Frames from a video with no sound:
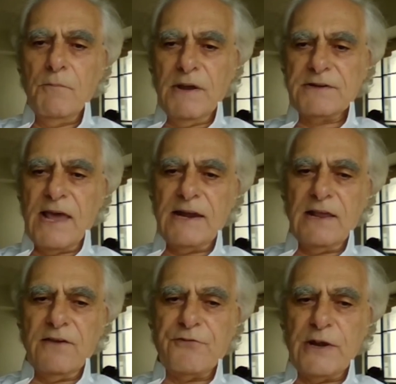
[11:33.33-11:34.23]

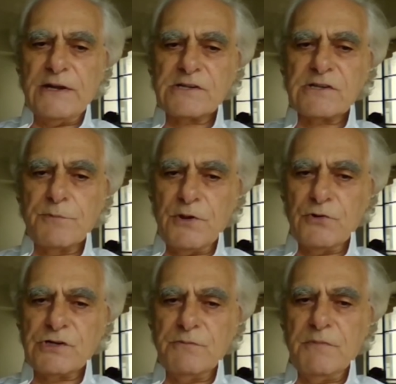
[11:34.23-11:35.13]
Maintaining free
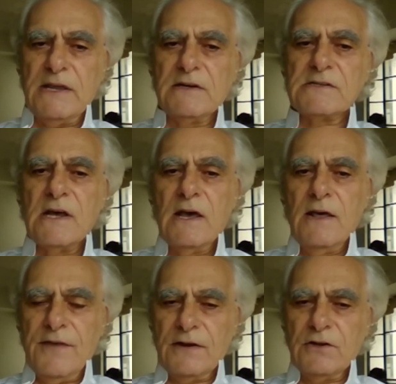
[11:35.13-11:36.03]
distribution means
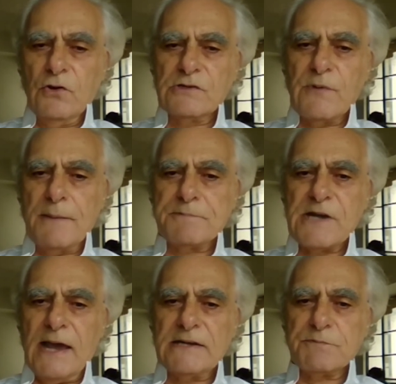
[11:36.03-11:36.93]
that news
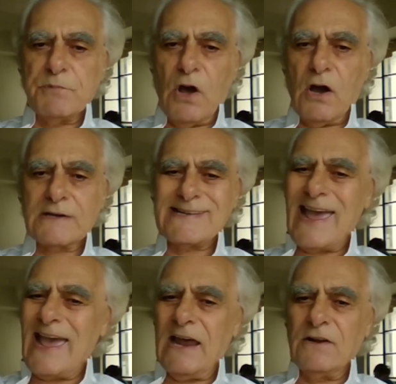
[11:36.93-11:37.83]
websites, blogs,
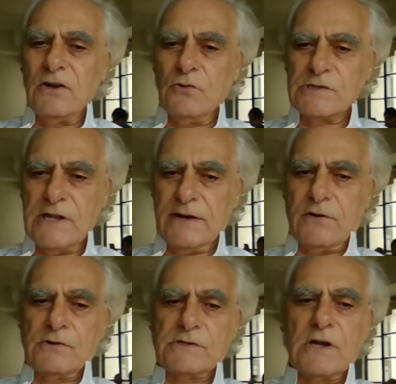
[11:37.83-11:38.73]
and
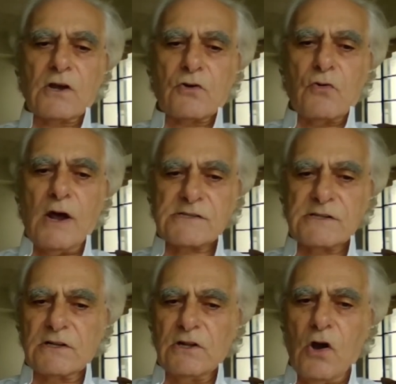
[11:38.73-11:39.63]
newsletters across the
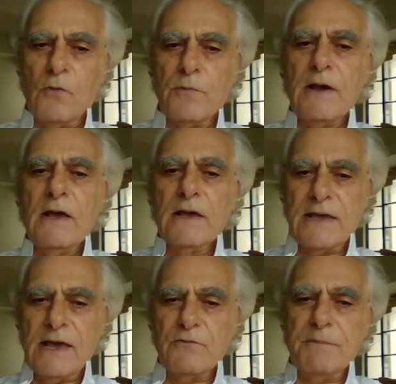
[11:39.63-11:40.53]
globe
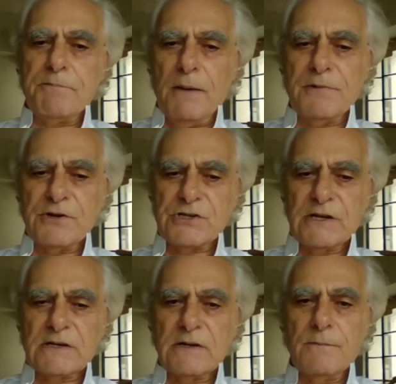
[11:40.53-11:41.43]
can republish
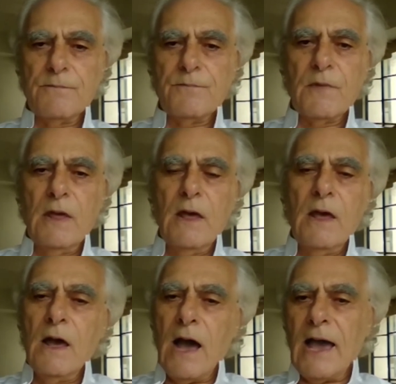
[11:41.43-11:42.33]
it.
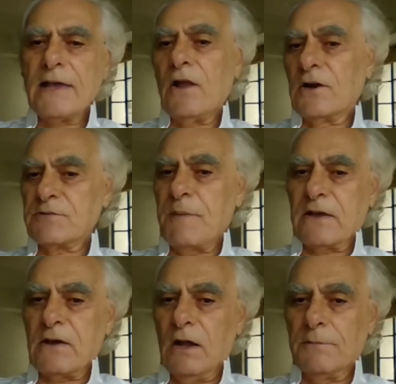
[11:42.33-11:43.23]
I launched my
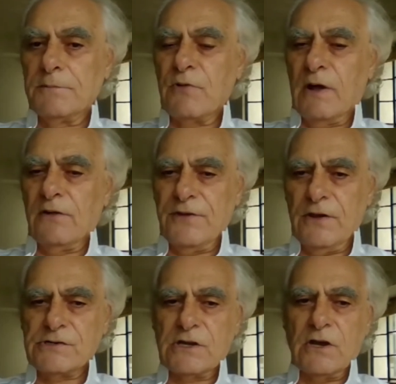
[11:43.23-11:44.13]
column 12
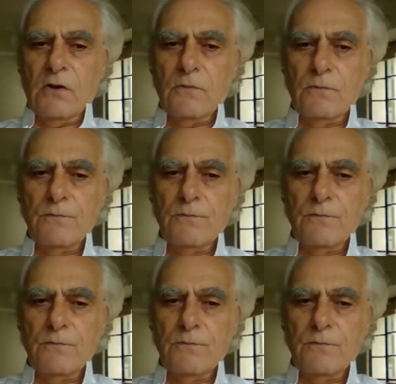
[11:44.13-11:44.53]
years ago.